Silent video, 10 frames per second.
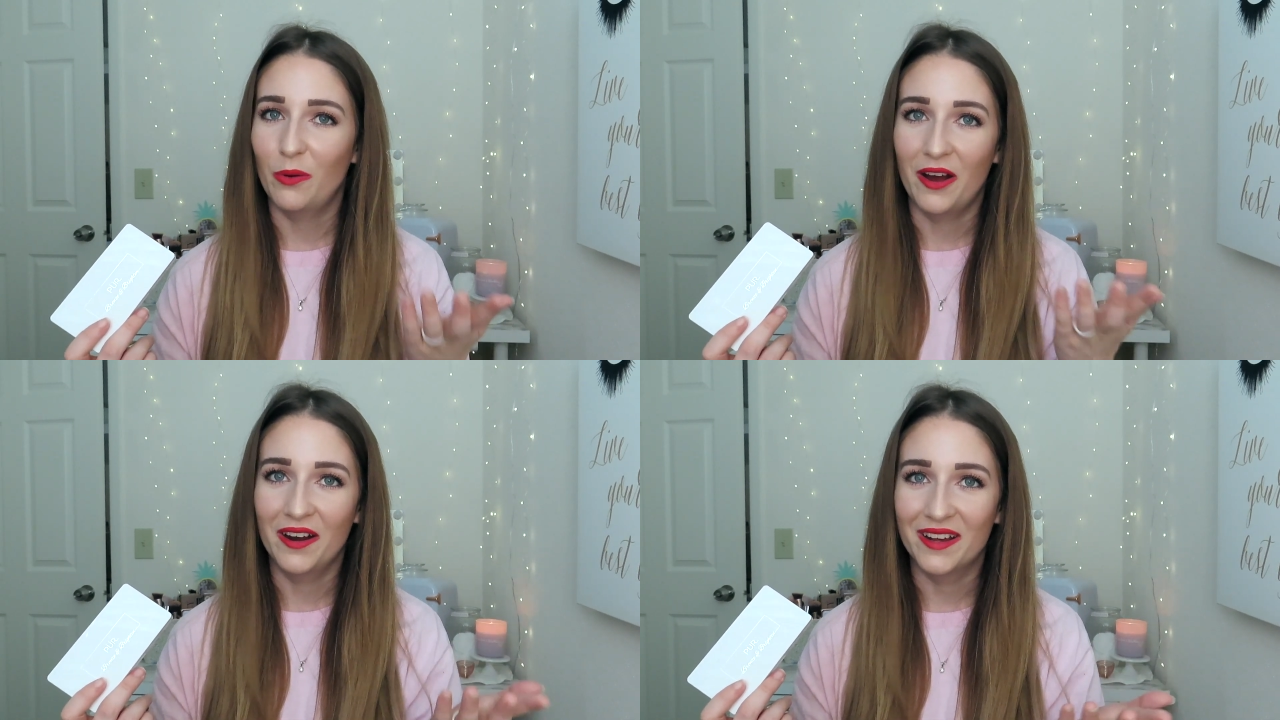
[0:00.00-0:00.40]

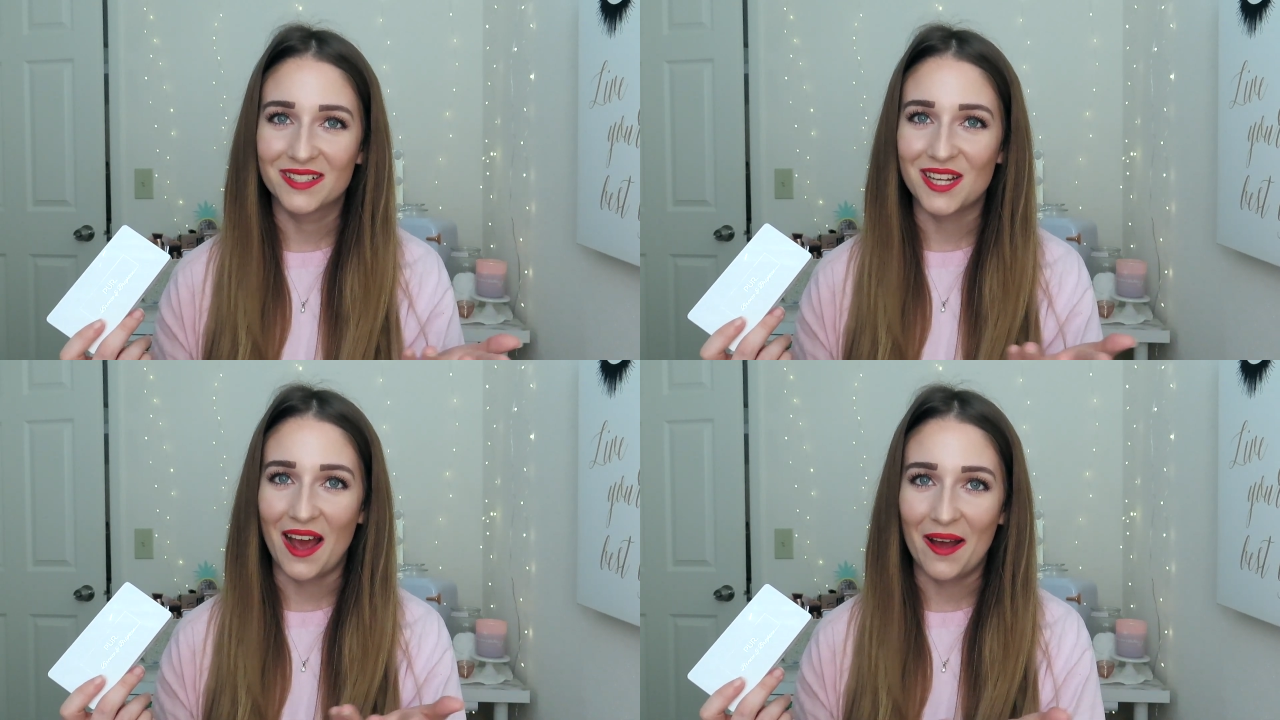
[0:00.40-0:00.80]

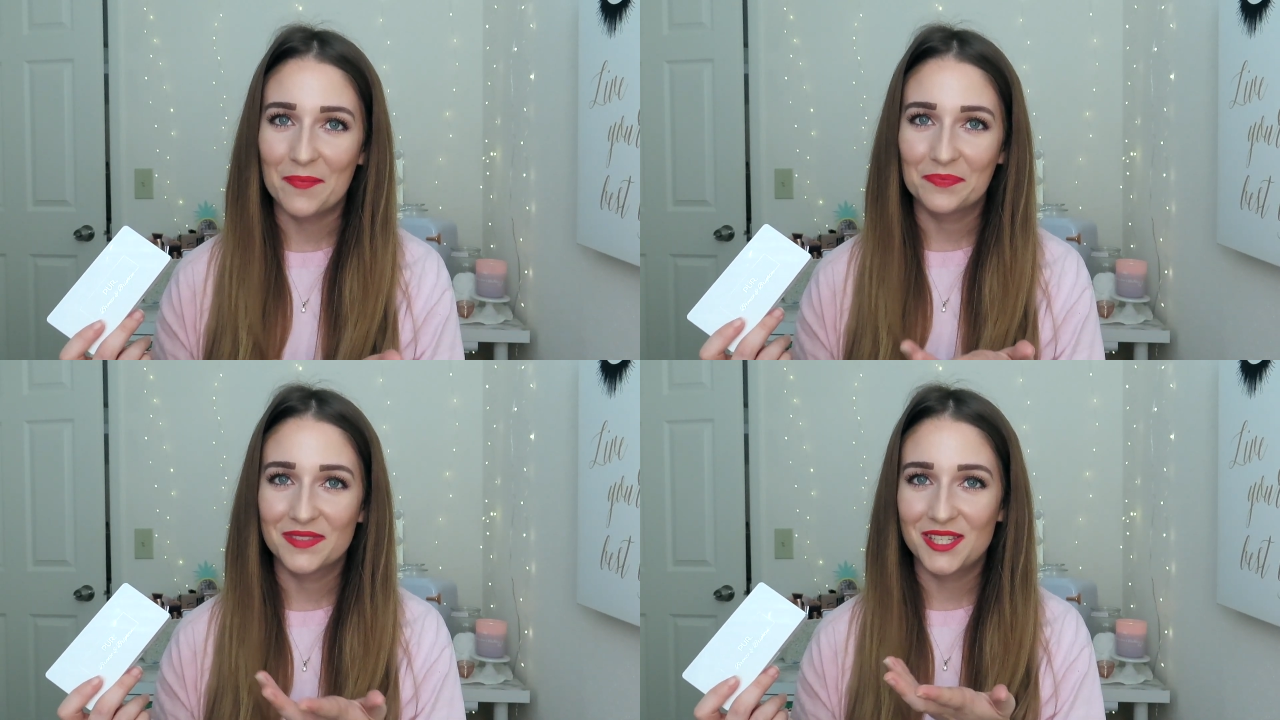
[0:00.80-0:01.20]
product
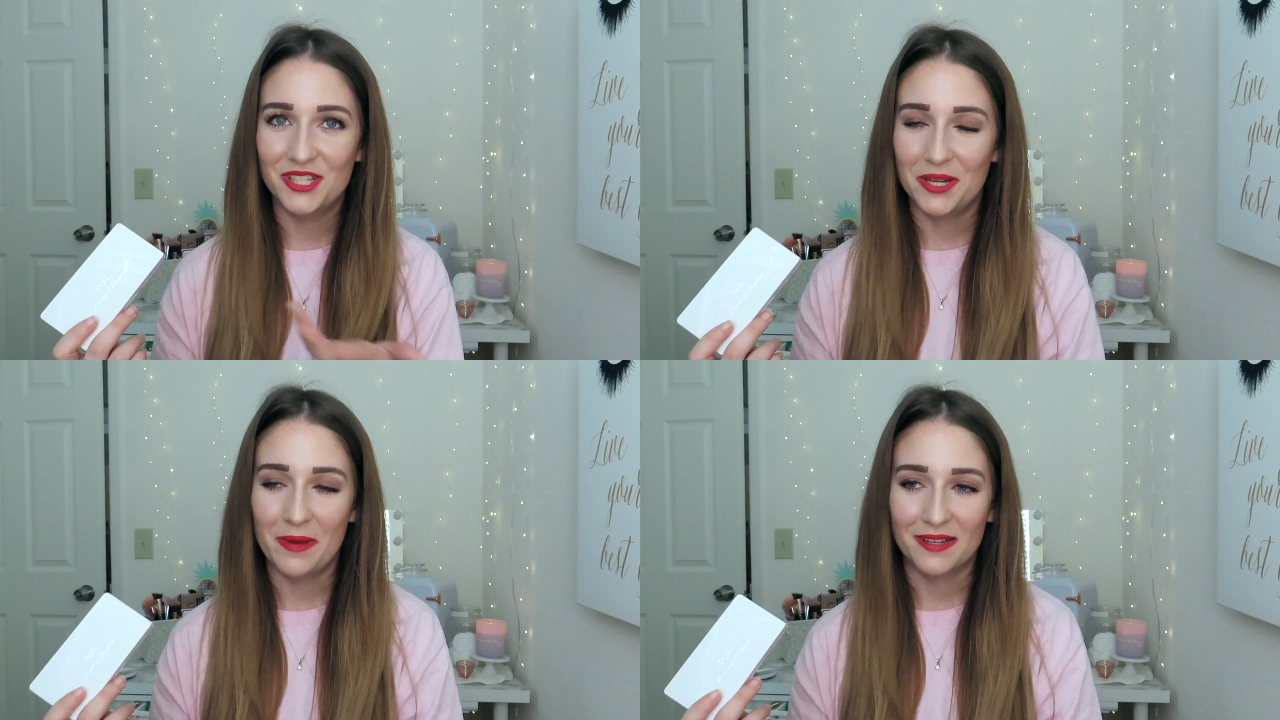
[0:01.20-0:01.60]
at
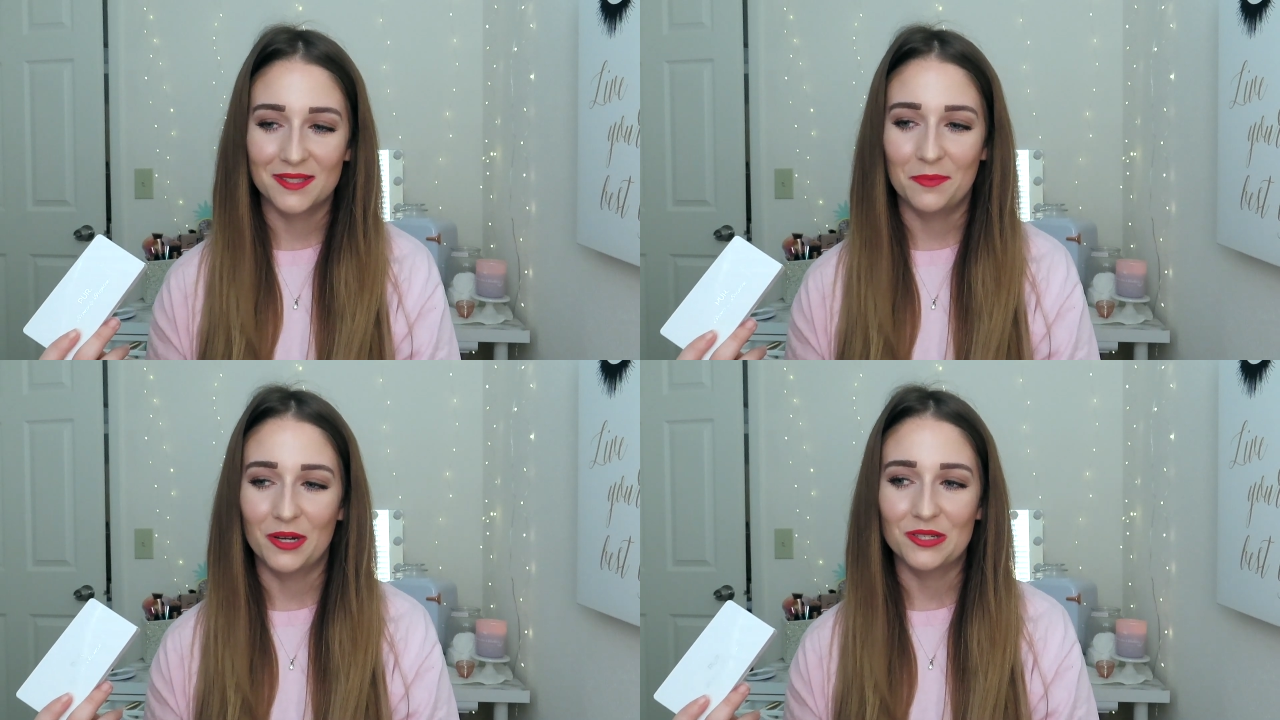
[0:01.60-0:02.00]
TJmaxx
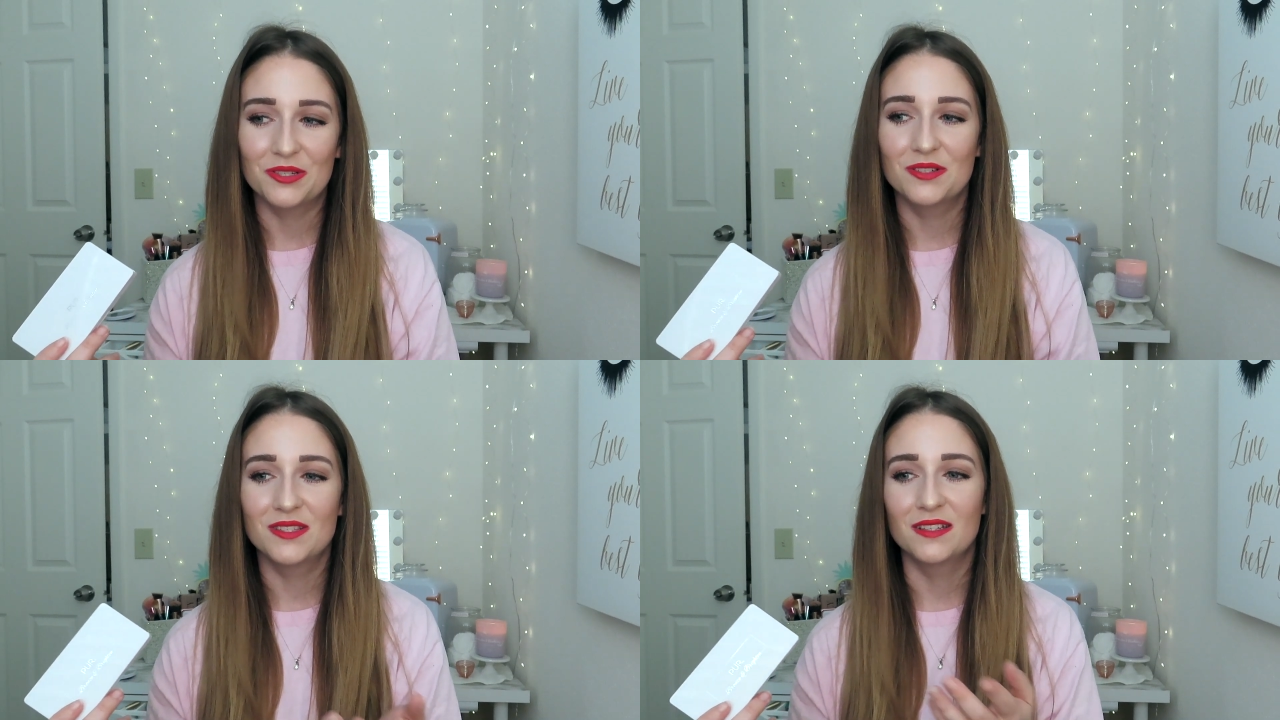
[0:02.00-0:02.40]
and Marshalls,